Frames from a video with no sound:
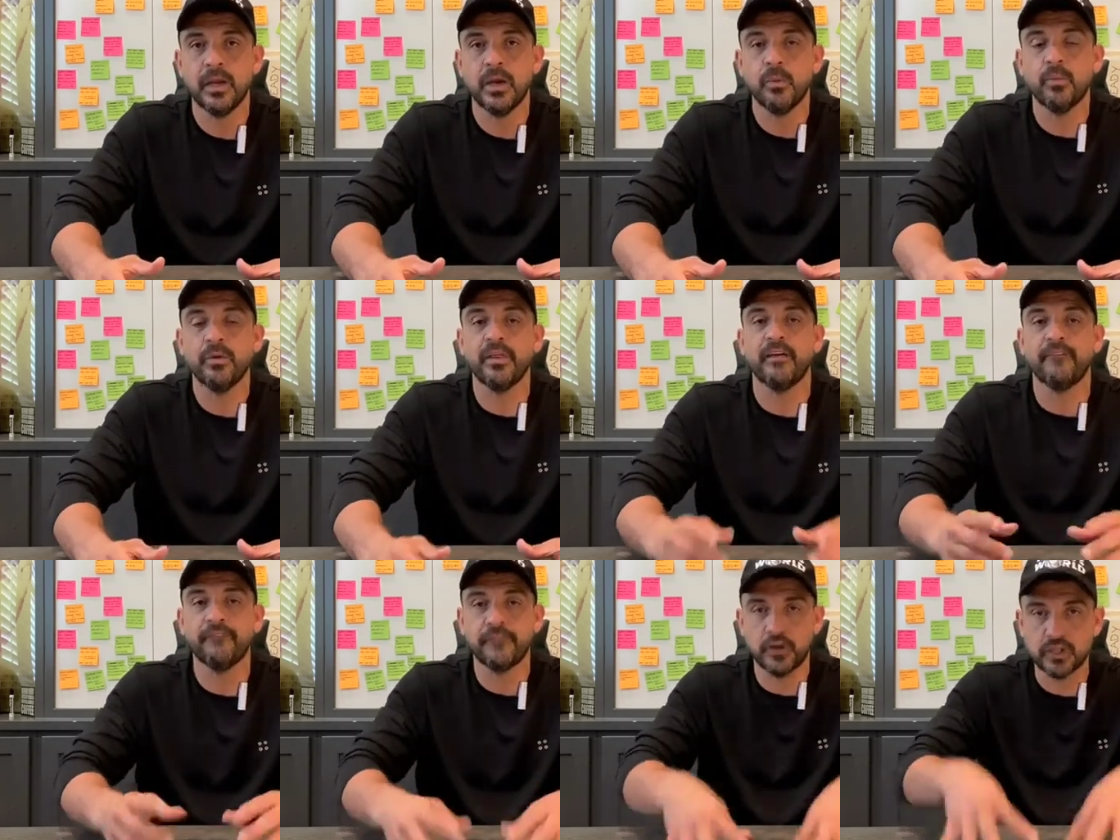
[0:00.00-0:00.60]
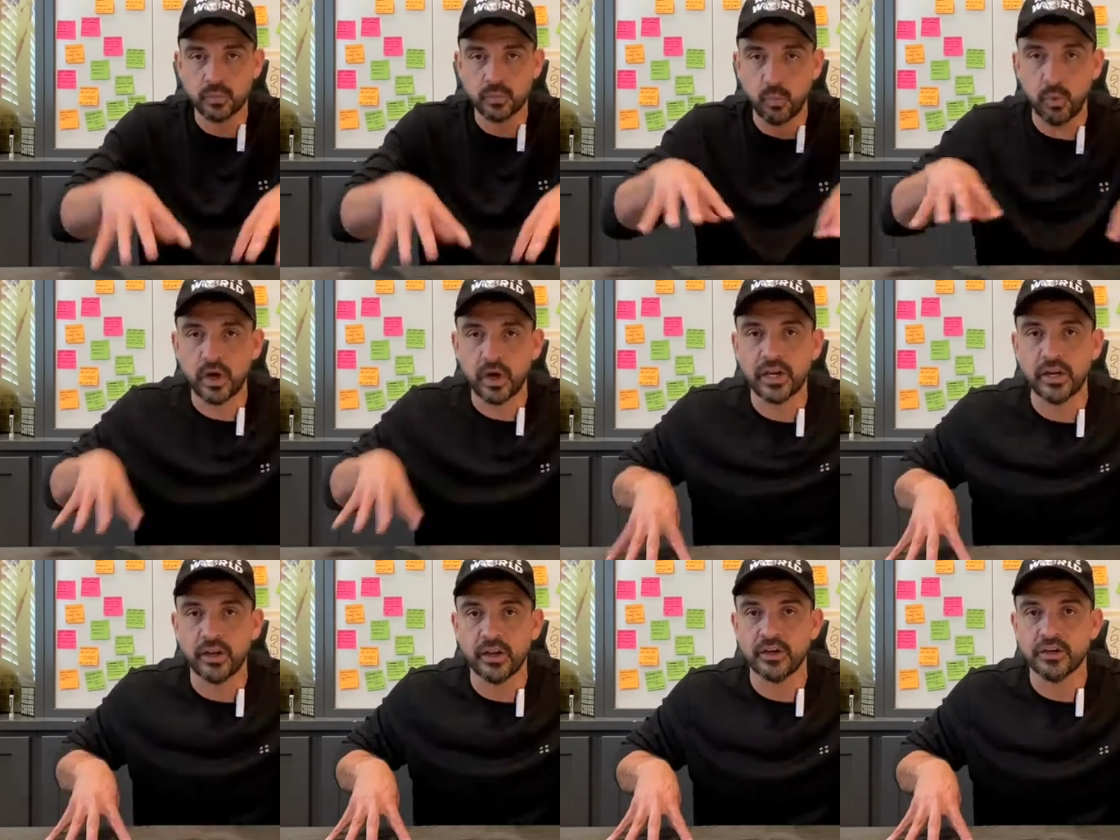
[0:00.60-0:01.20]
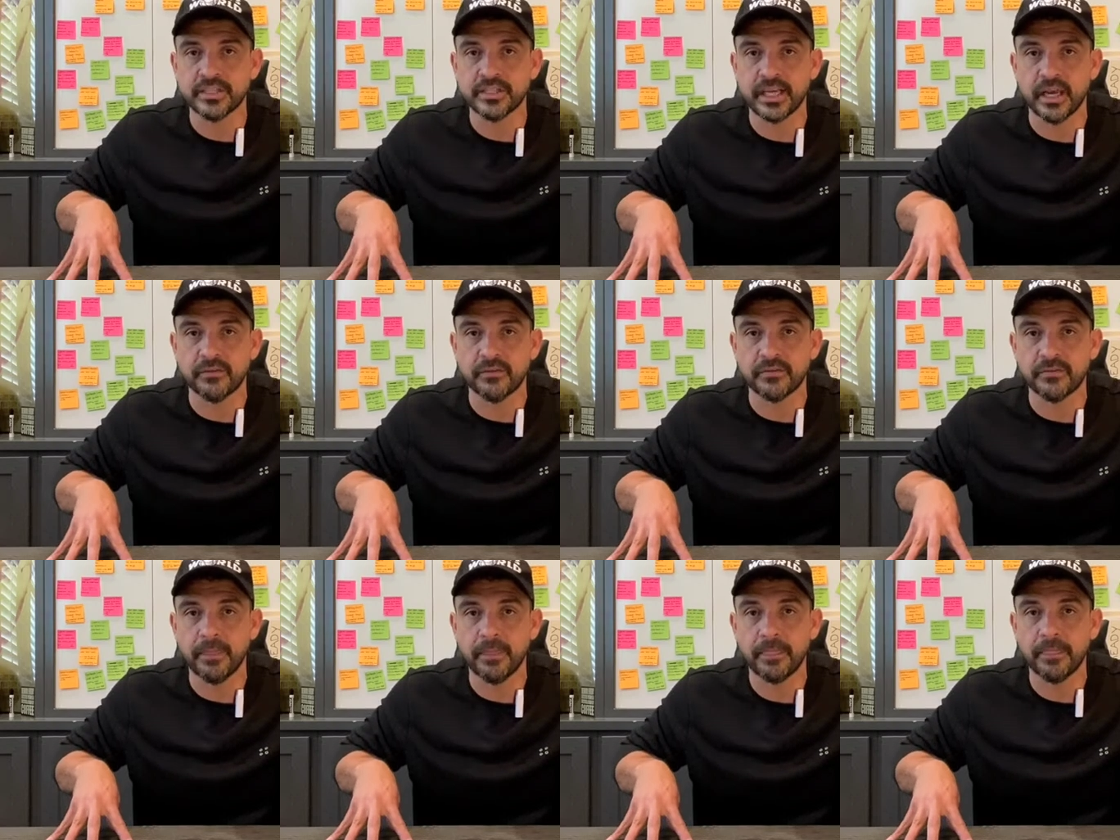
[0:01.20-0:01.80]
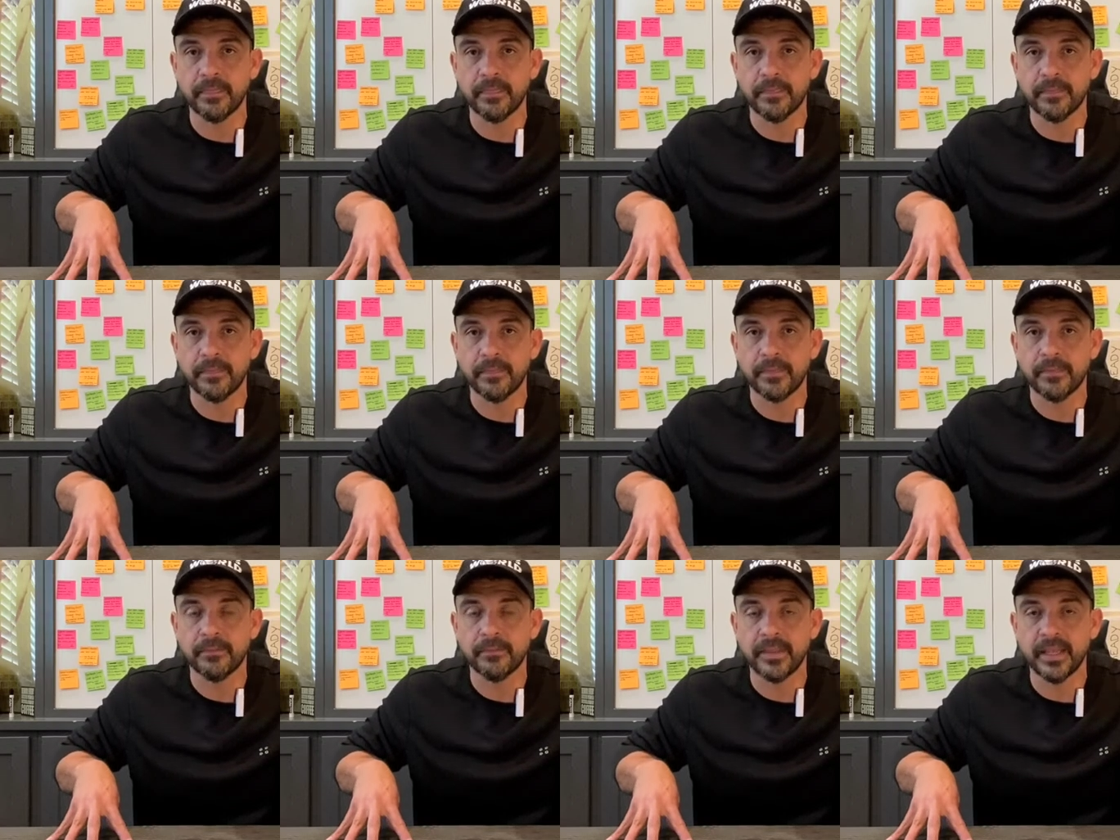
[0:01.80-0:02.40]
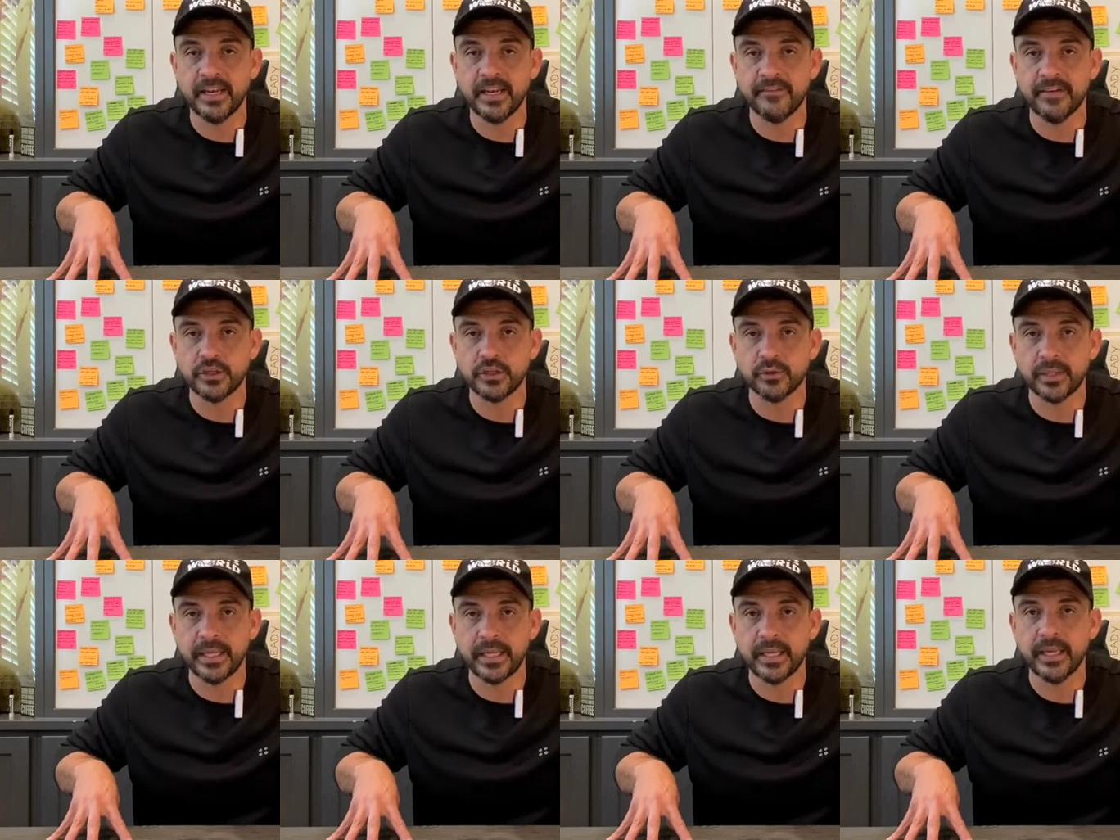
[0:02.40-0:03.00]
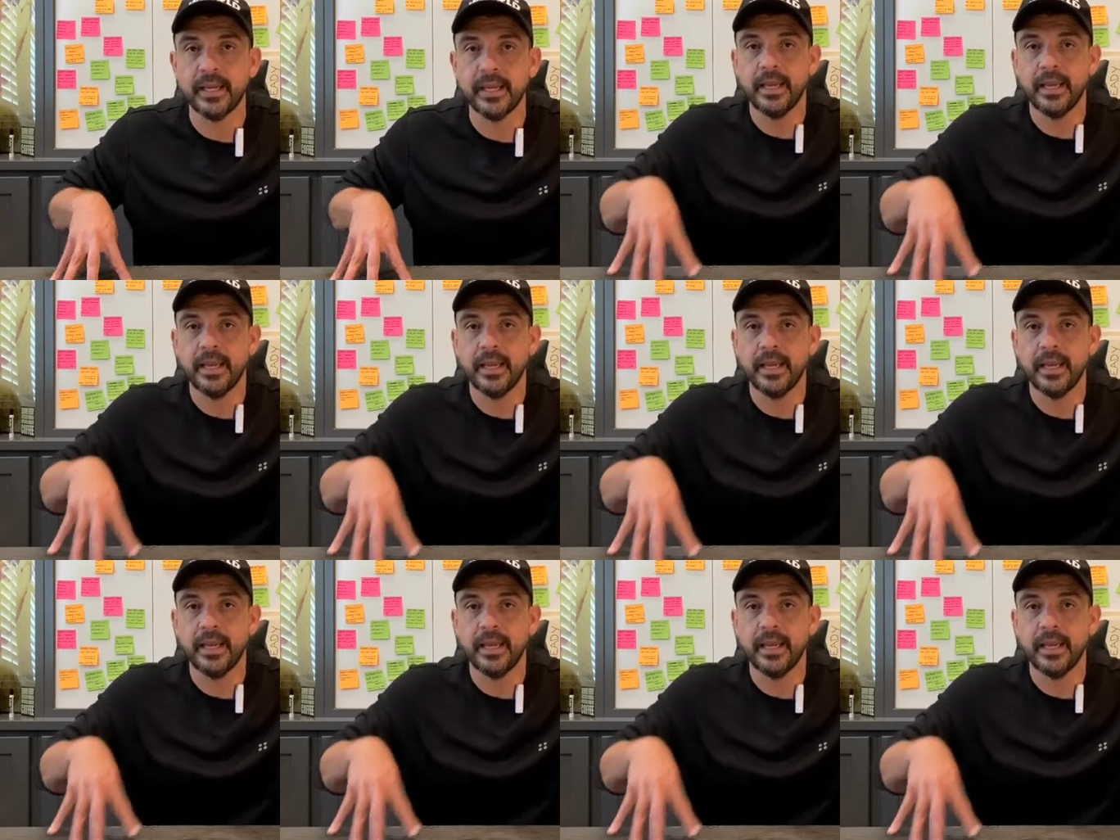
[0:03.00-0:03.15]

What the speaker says: without first working on yourselves individually,